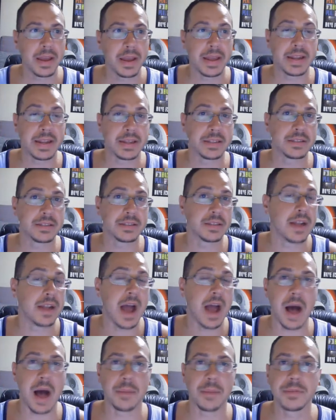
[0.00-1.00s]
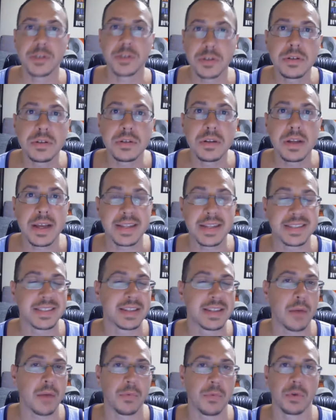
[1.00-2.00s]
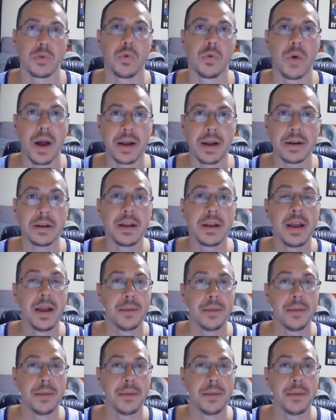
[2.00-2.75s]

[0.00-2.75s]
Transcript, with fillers: It is an option, it's not required.